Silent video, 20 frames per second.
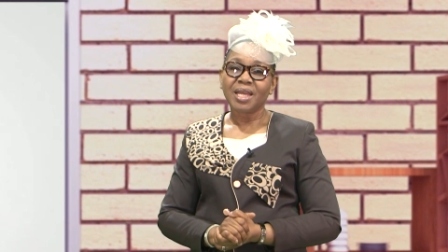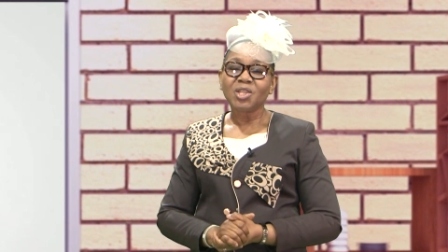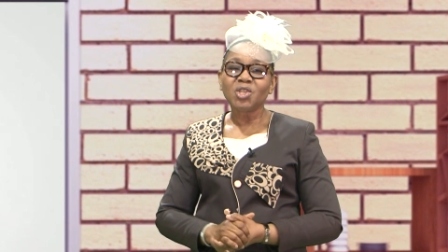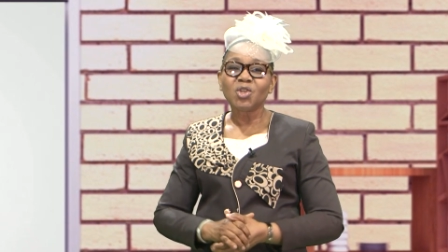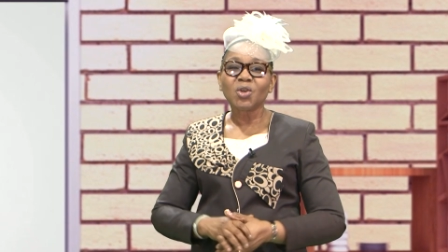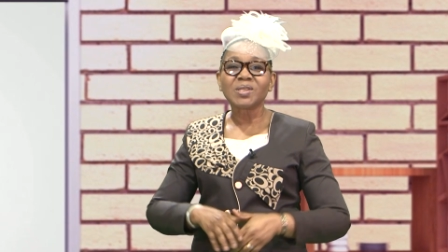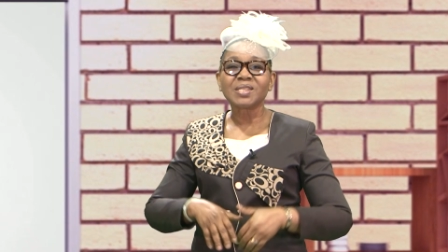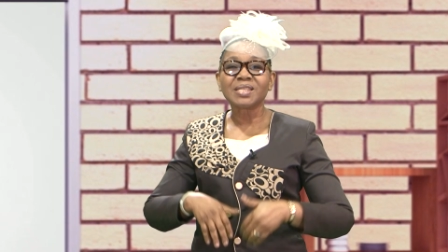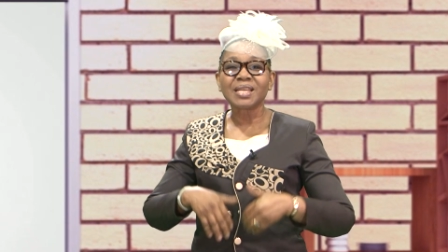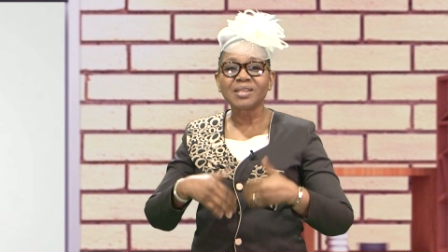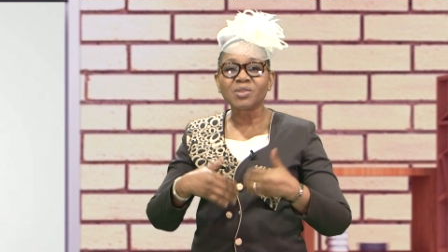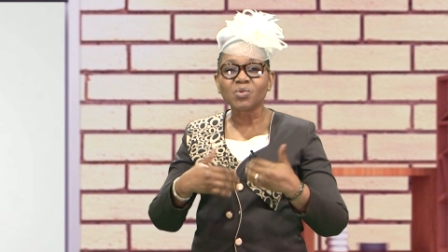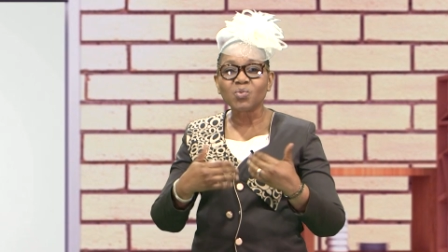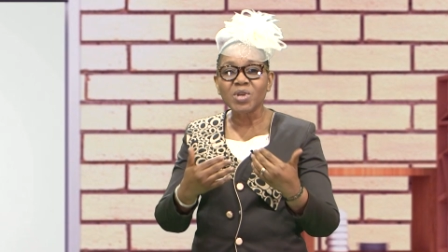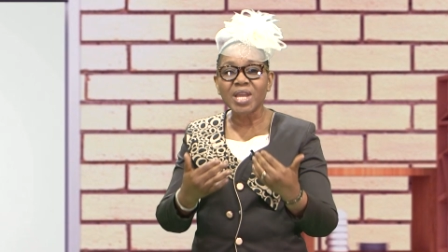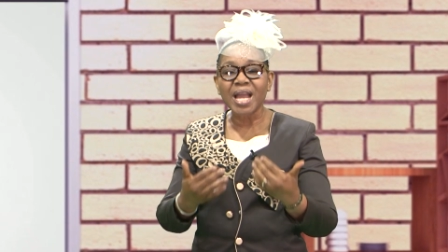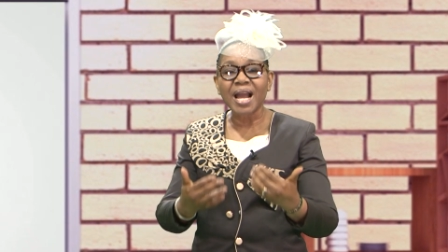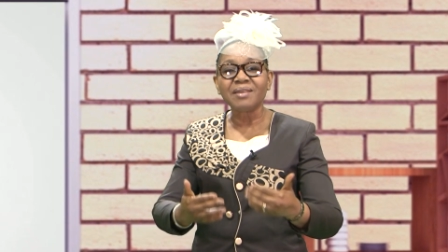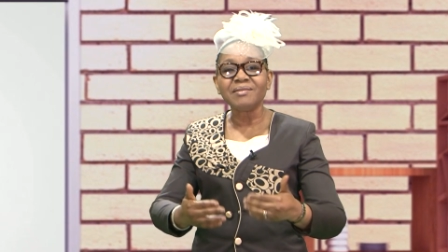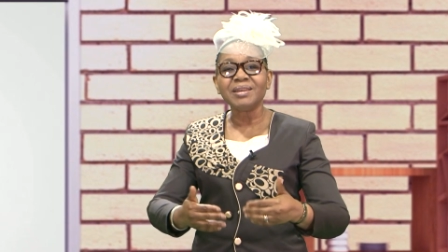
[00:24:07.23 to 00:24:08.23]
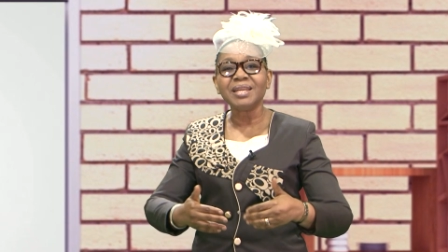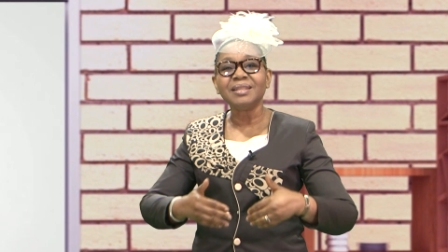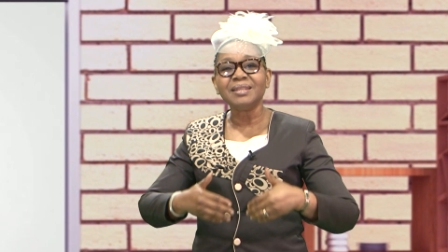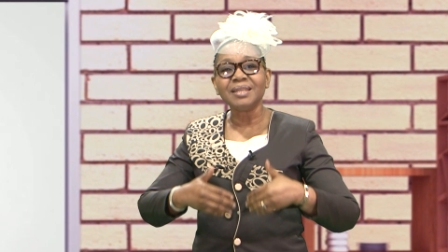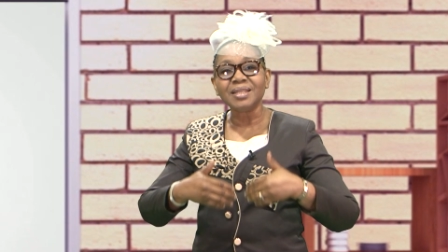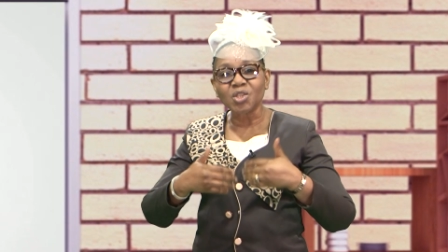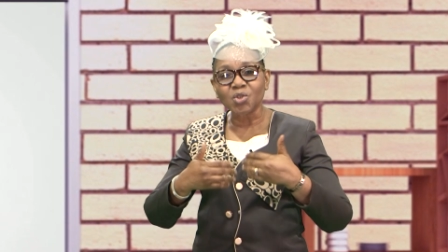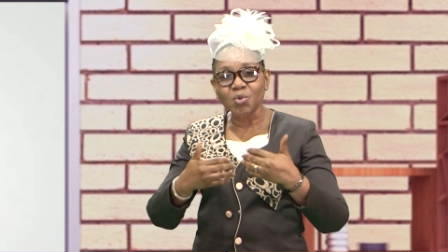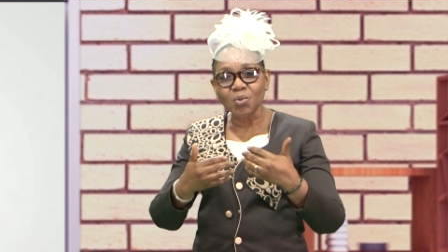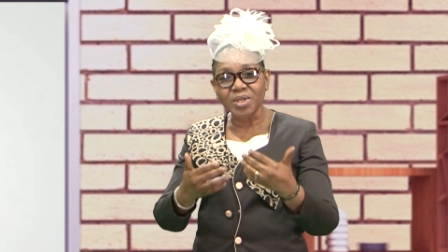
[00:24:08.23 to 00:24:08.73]
Just as we are
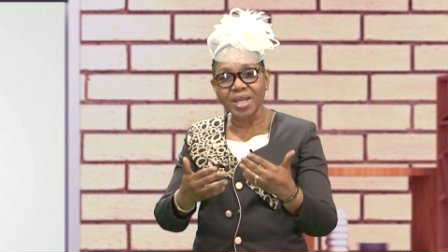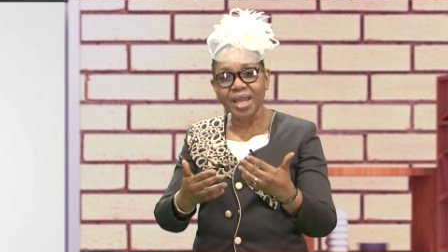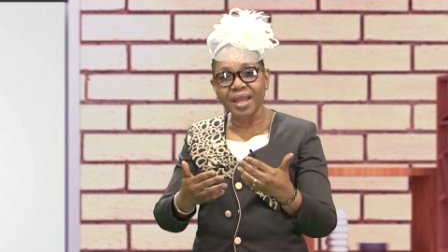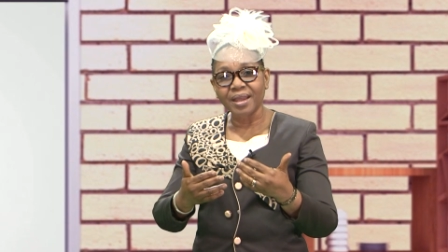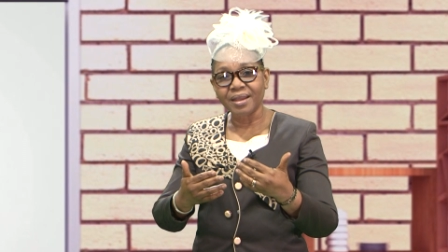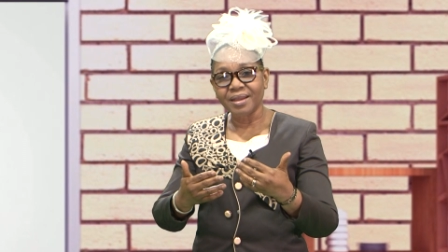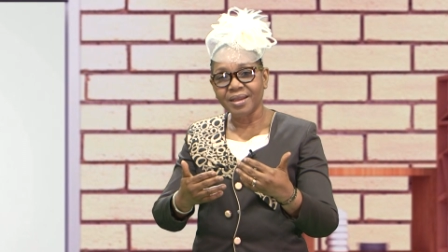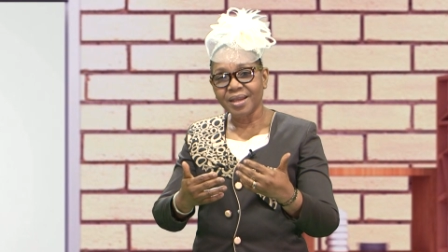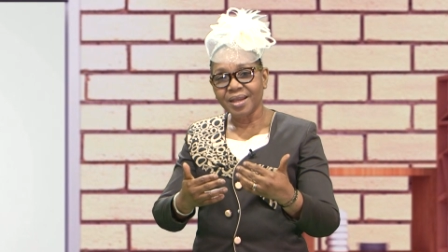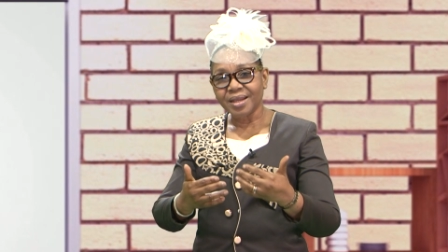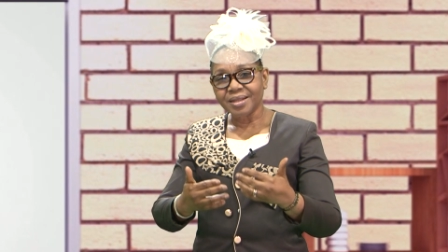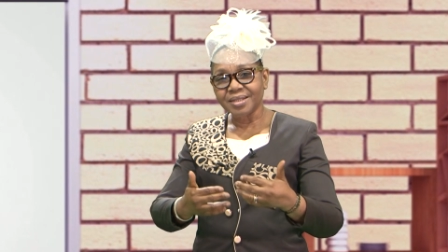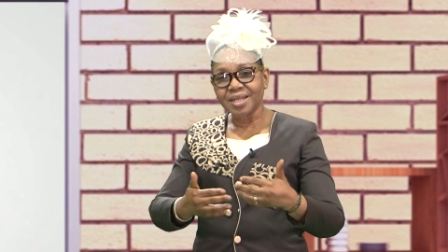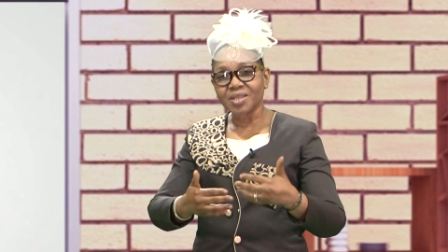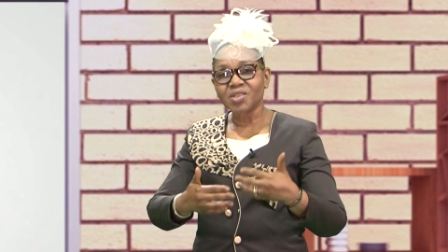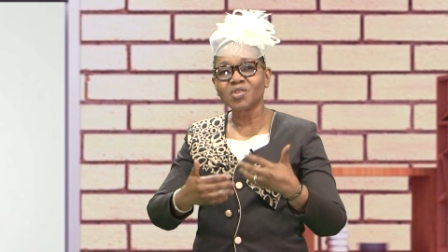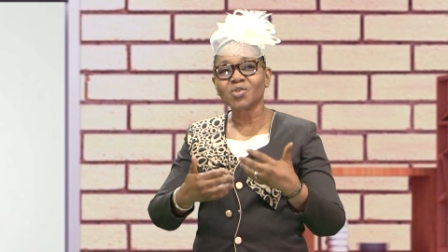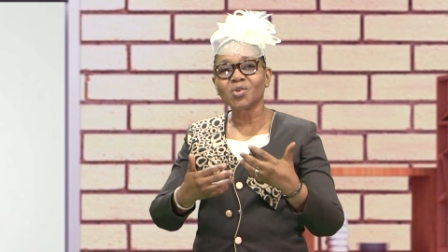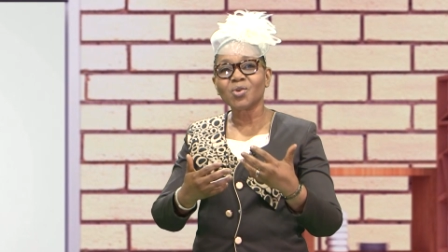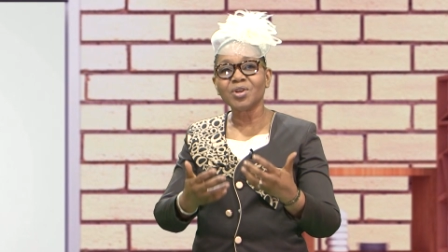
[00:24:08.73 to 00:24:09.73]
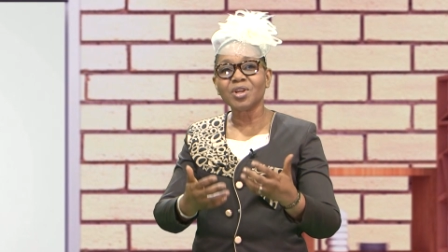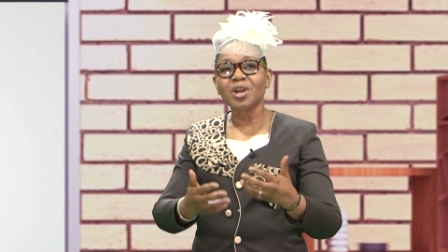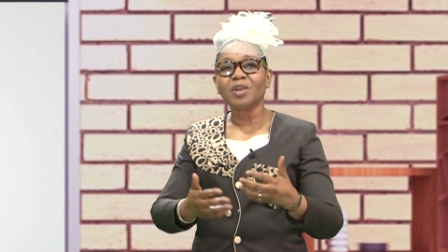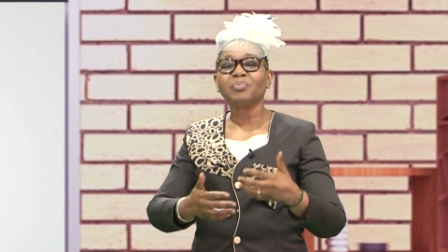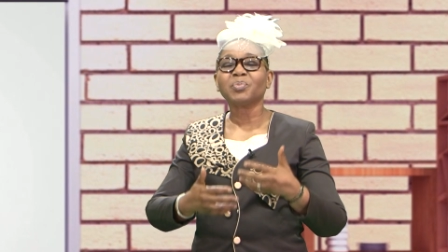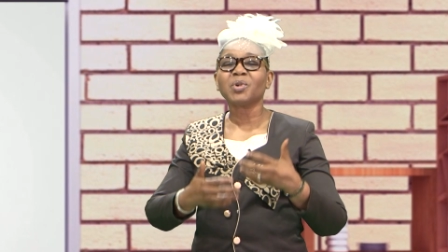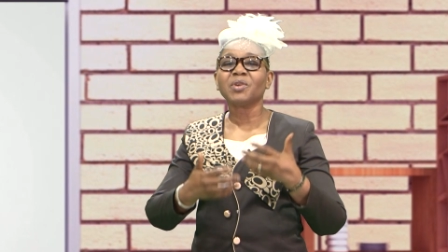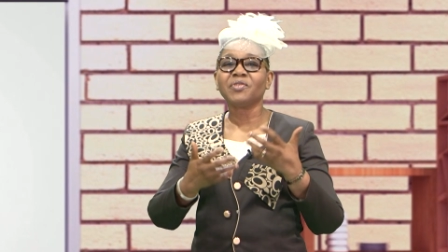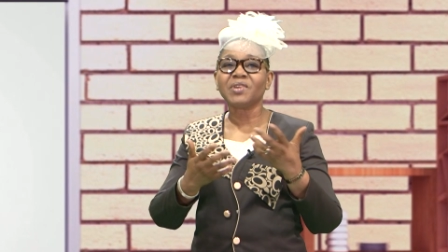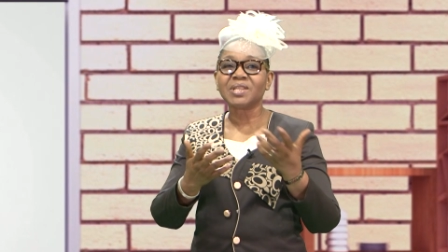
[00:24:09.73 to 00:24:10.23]
reading today the story of
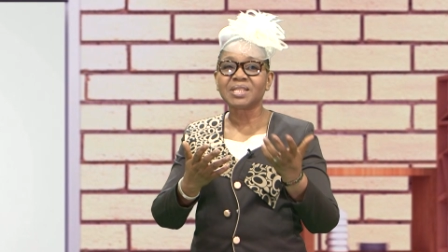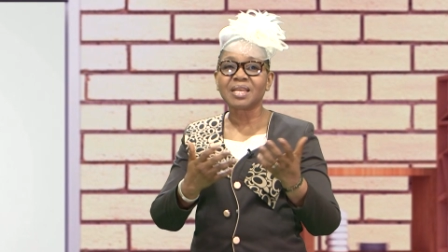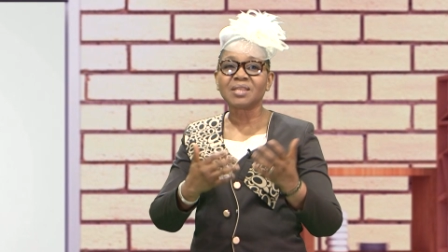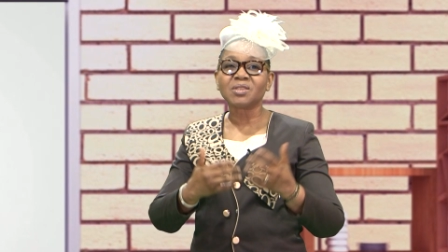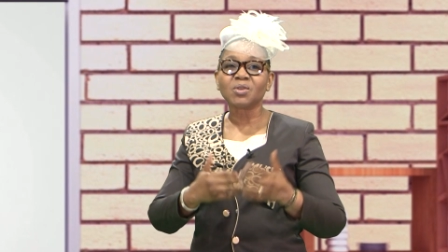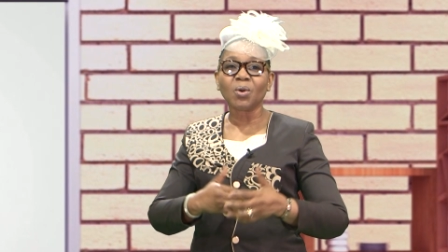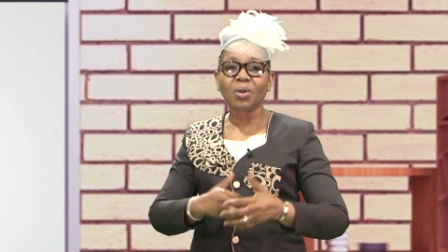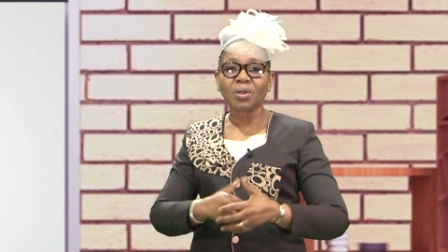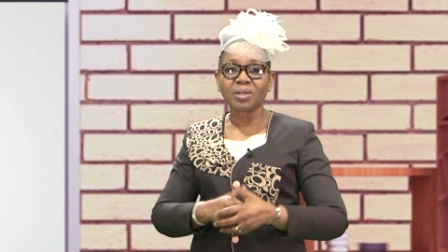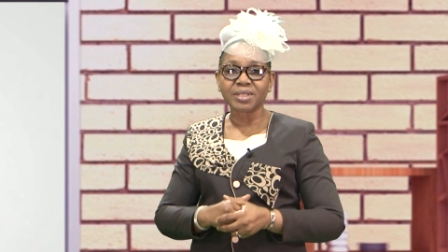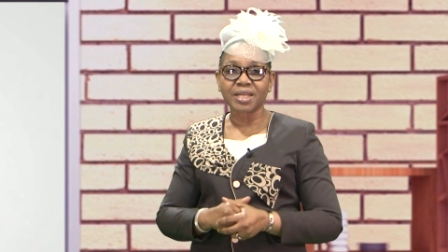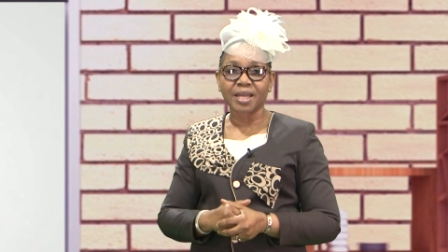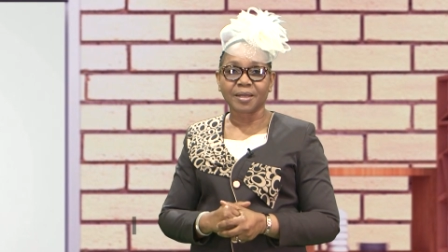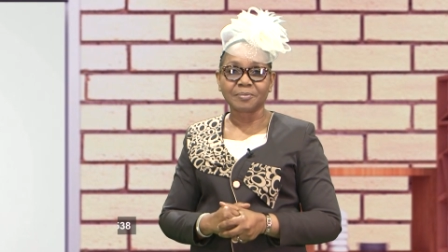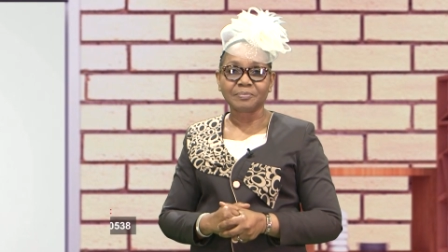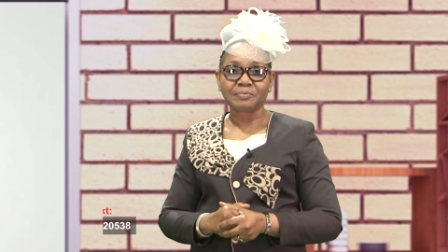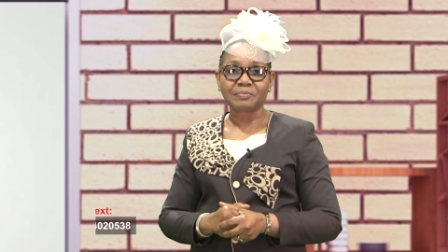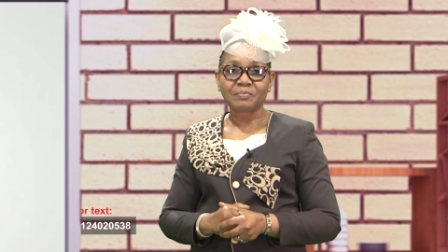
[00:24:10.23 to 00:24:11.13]
Prophetess Huldah.